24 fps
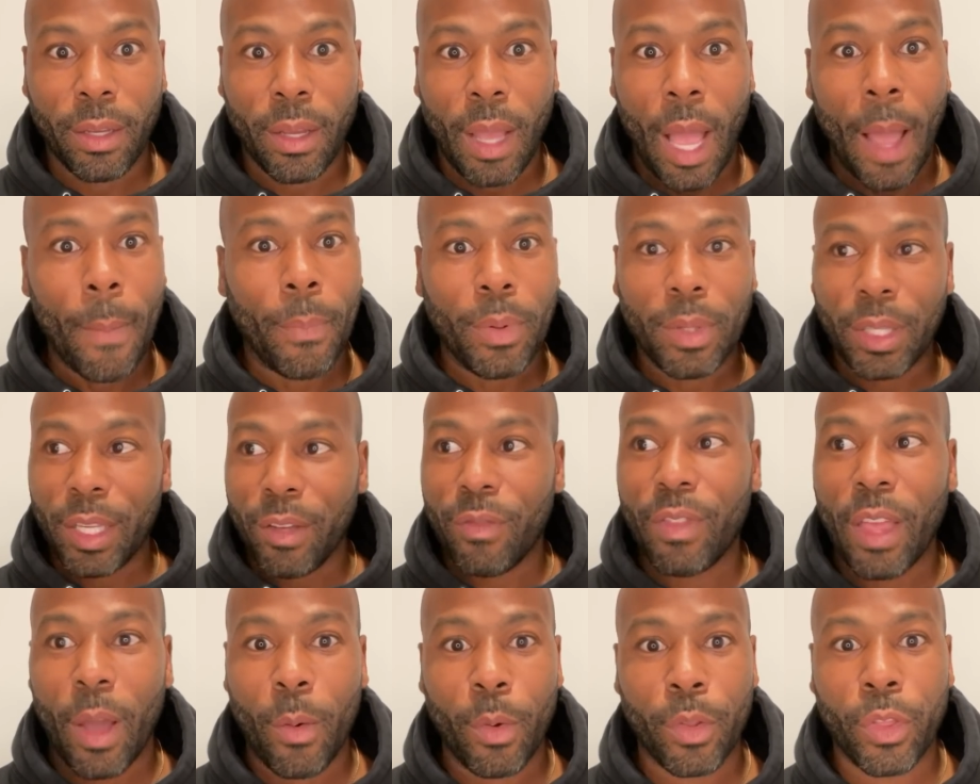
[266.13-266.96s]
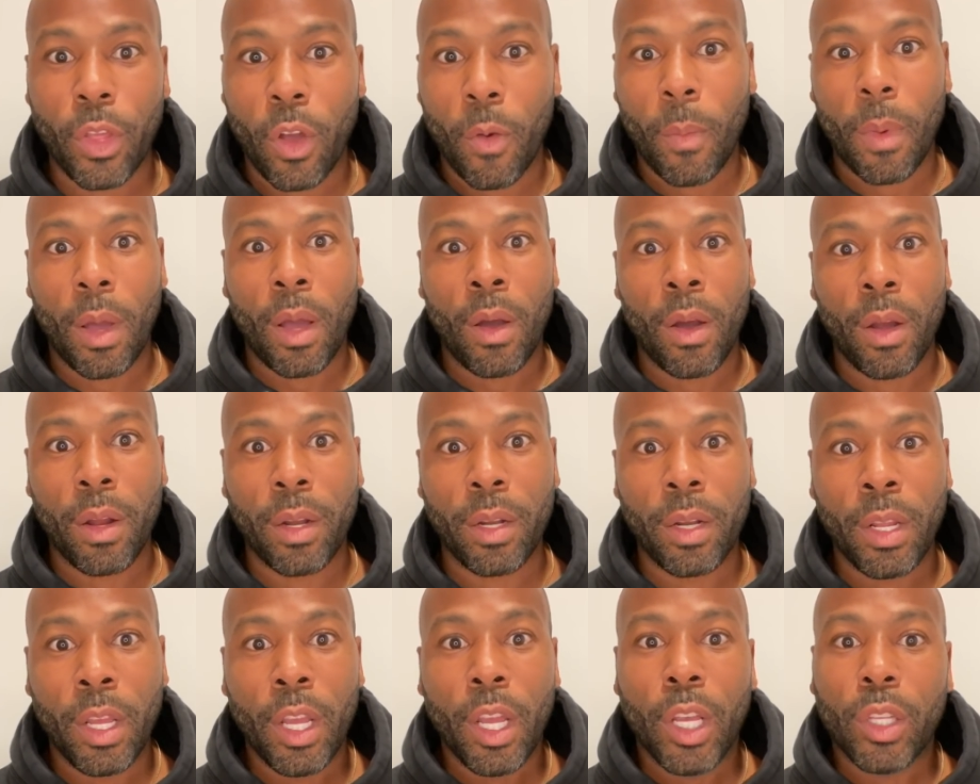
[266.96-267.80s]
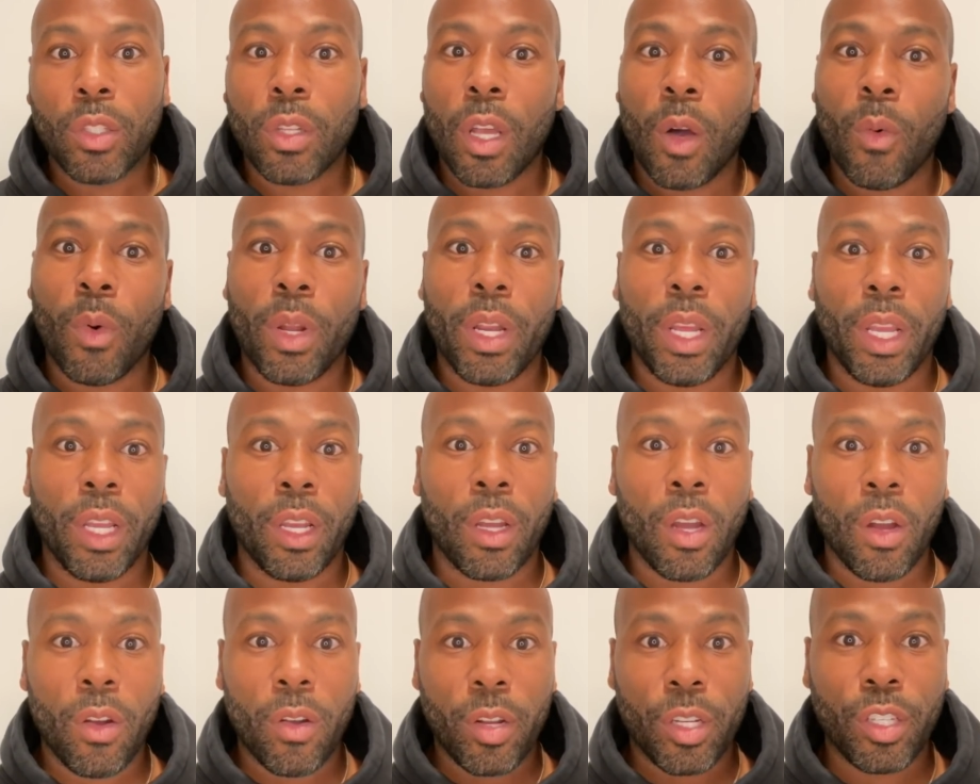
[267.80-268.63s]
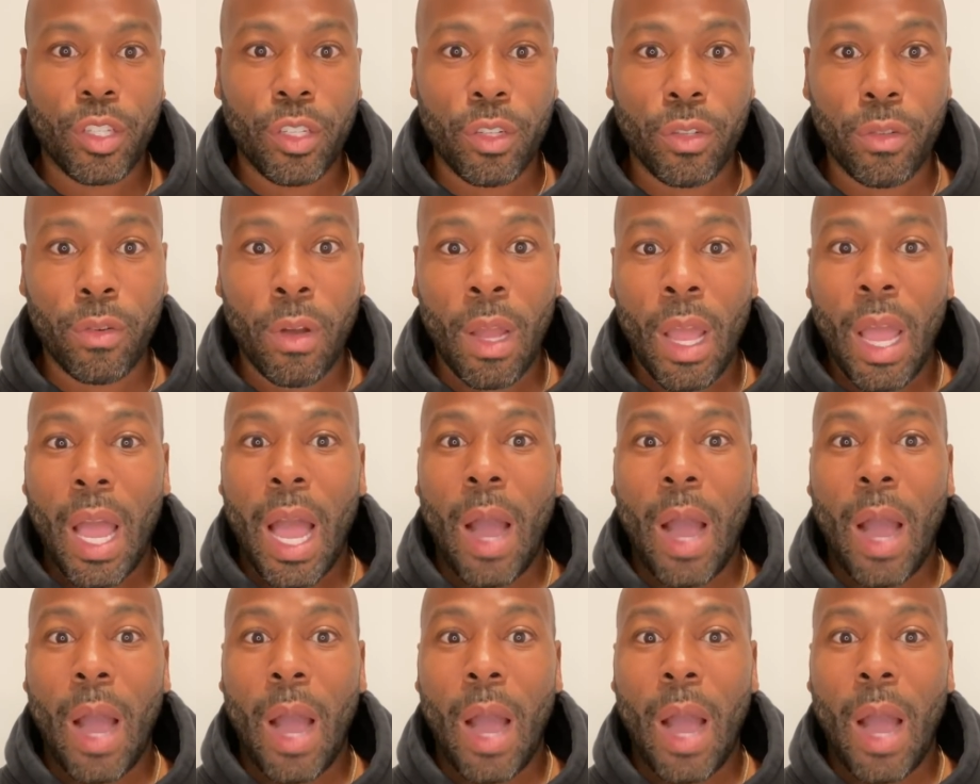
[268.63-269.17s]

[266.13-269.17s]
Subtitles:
I believe that with all my heart. So I want to encourage you.